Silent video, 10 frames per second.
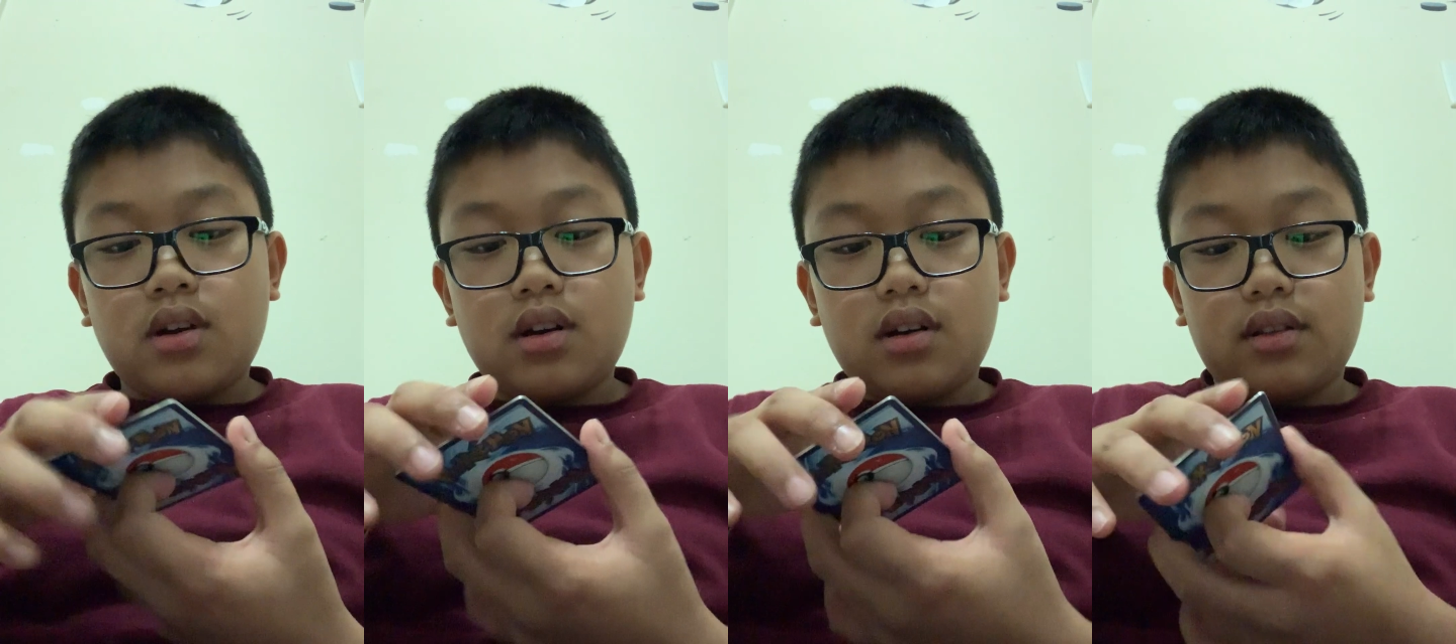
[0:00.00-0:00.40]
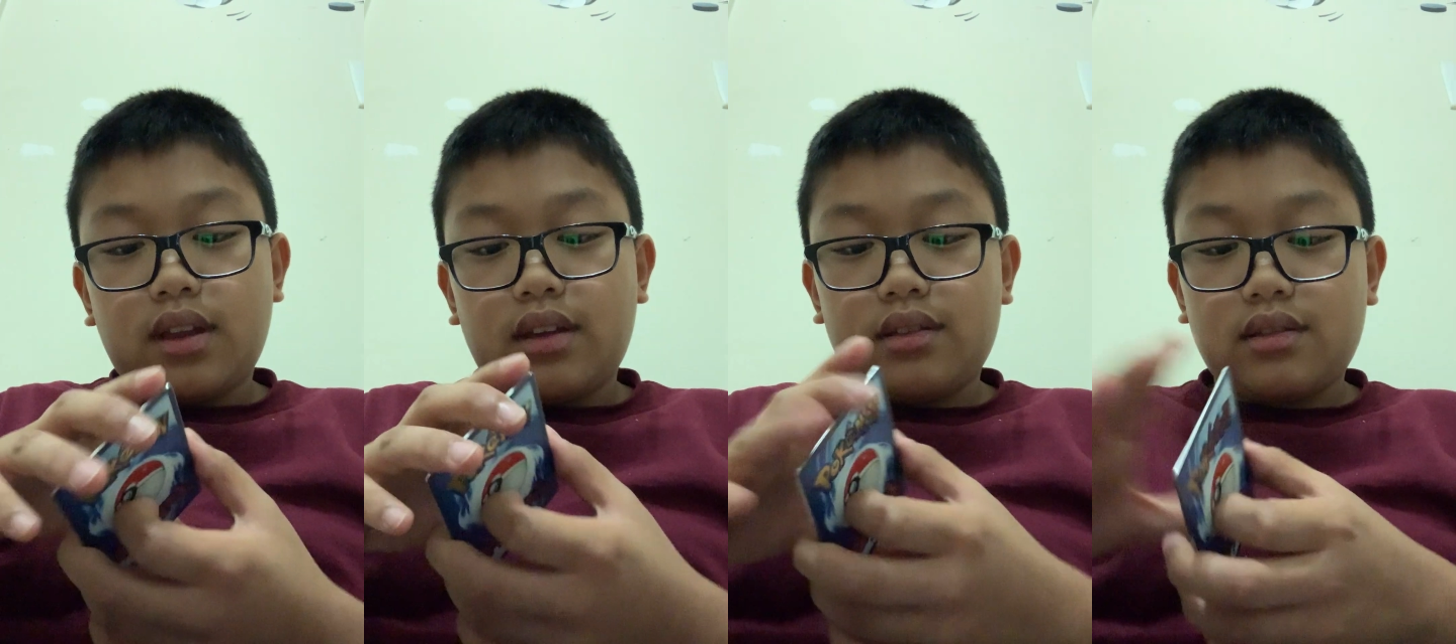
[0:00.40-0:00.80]
Oh,
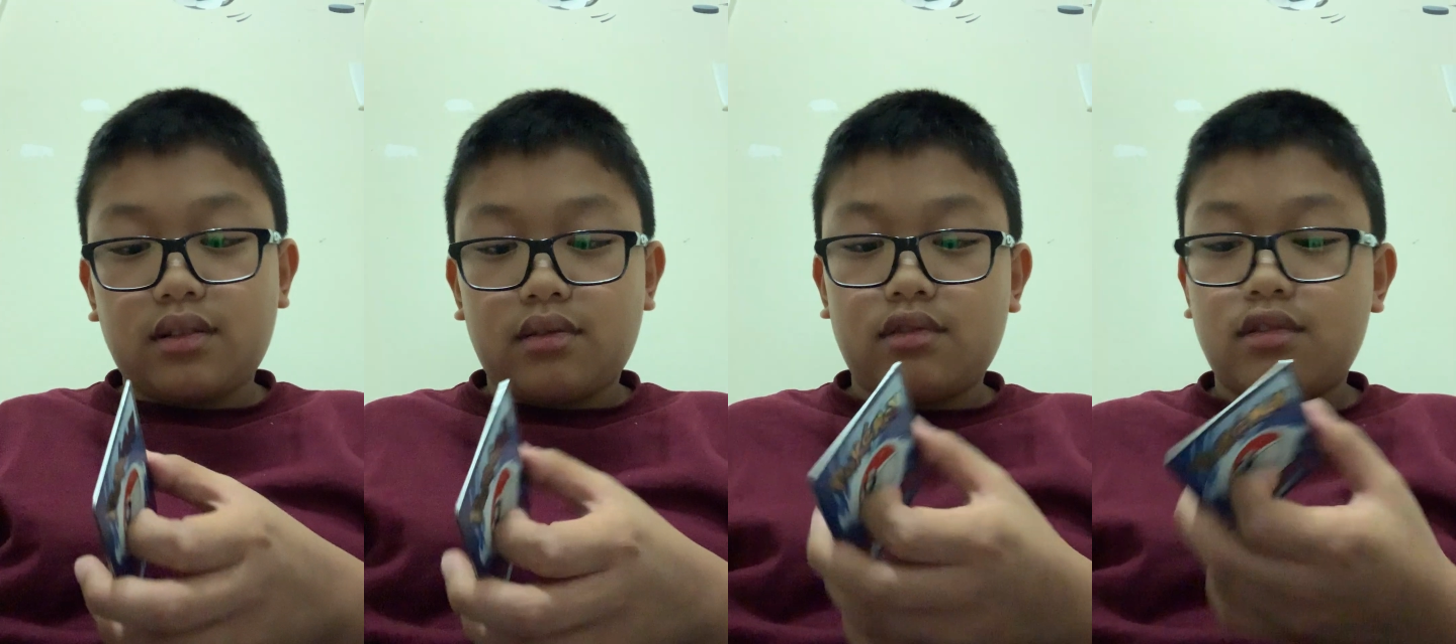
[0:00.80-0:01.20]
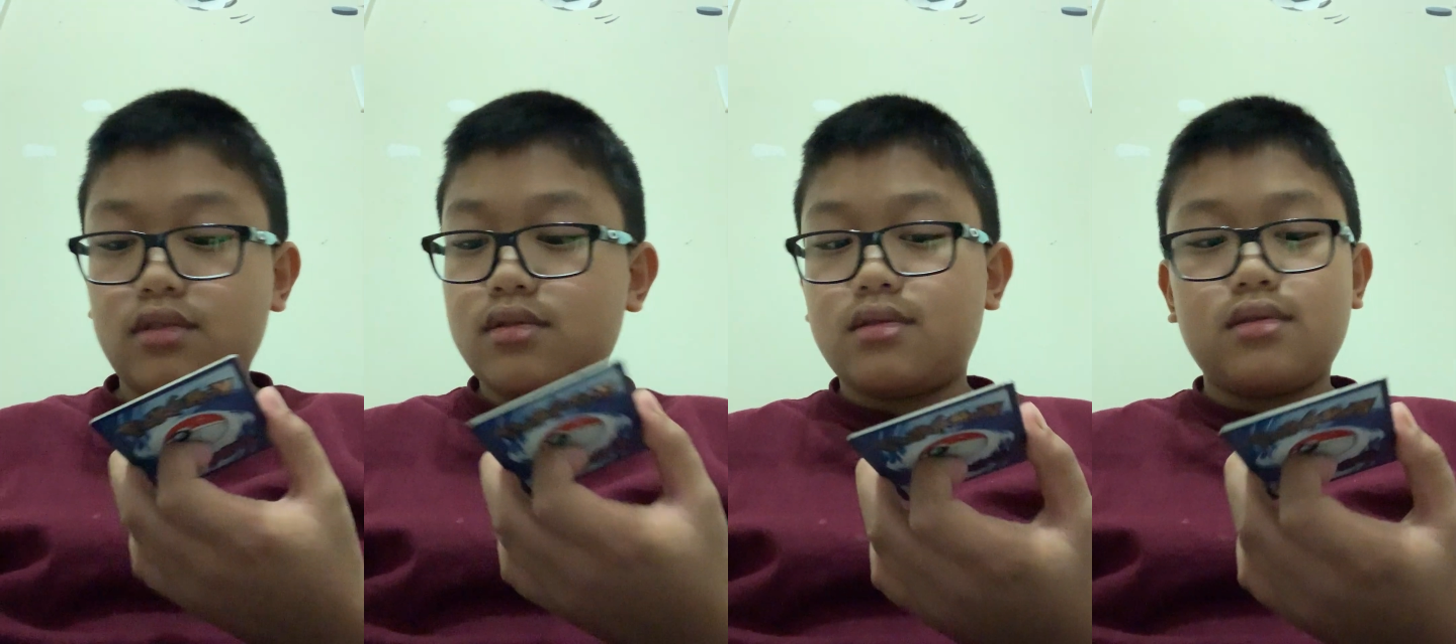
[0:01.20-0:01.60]
that is so cool.
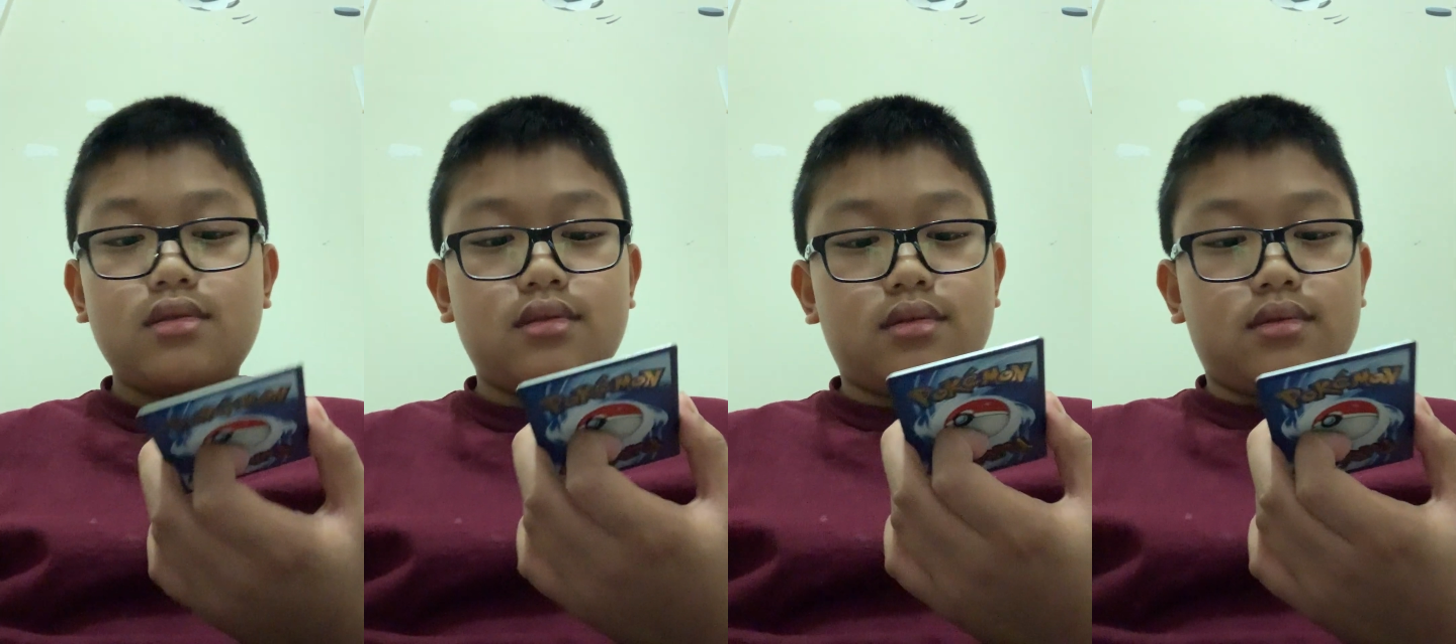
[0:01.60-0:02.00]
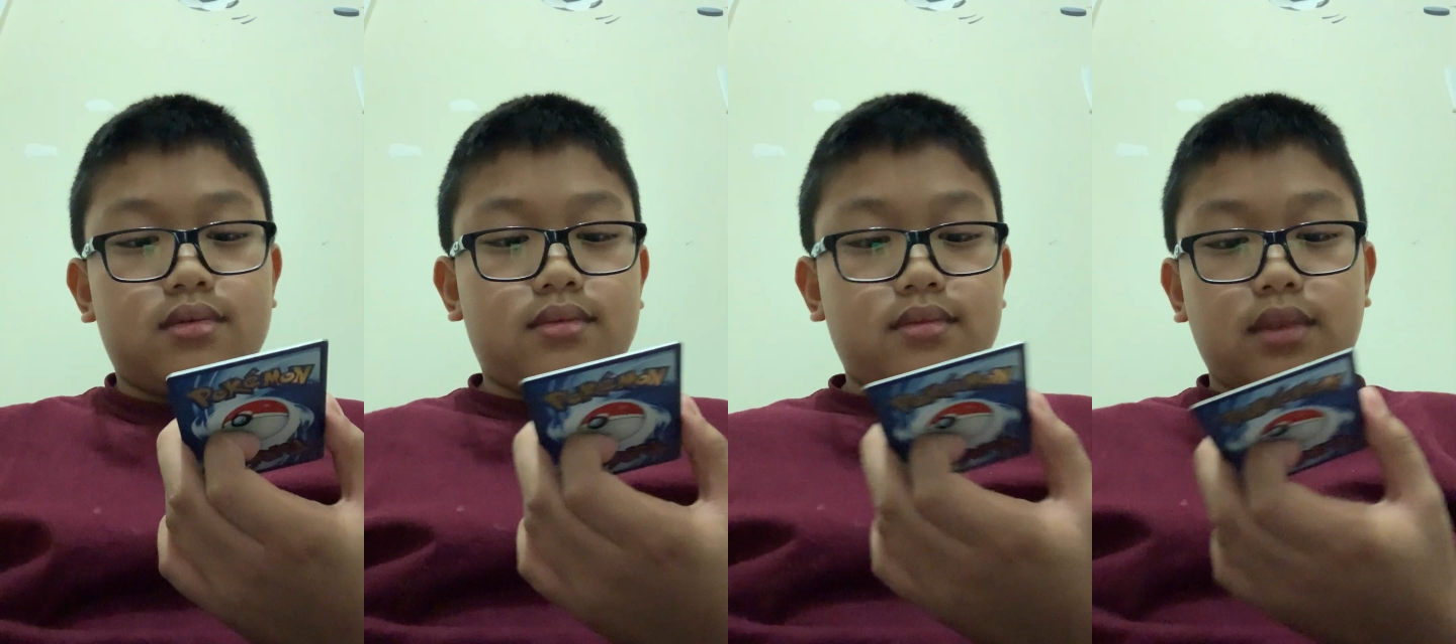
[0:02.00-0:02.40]

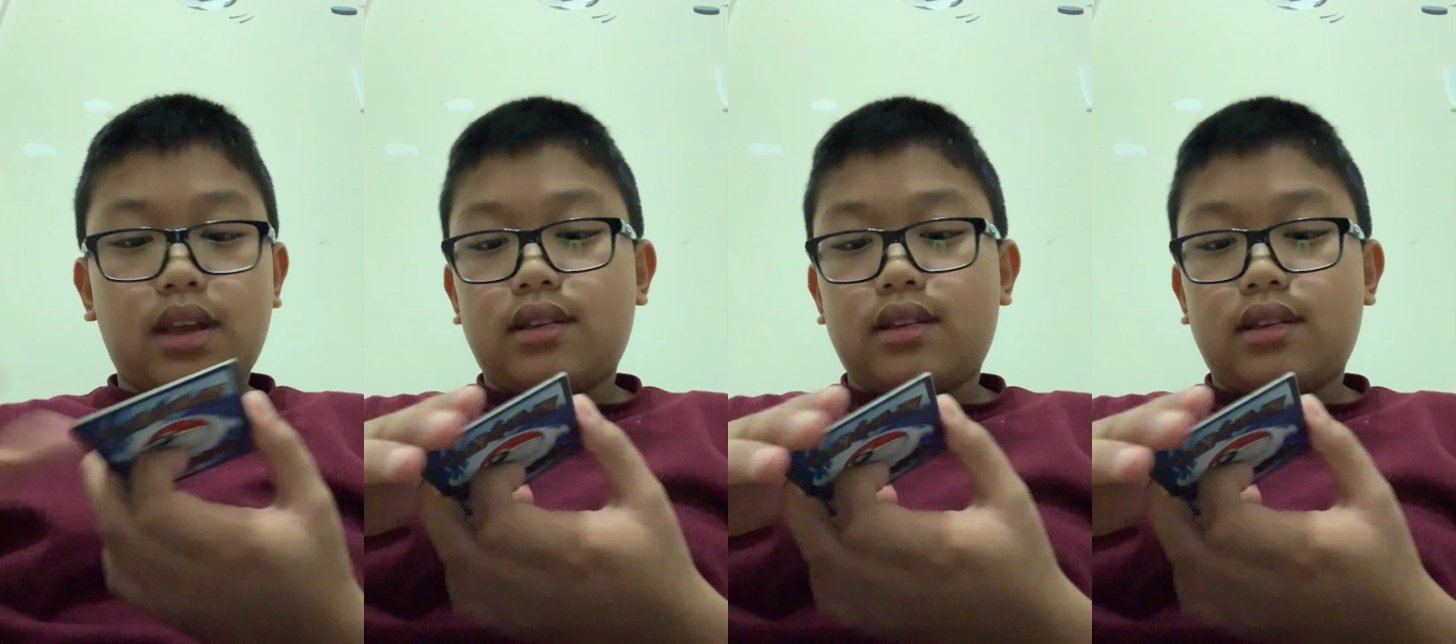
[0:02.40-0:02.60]
That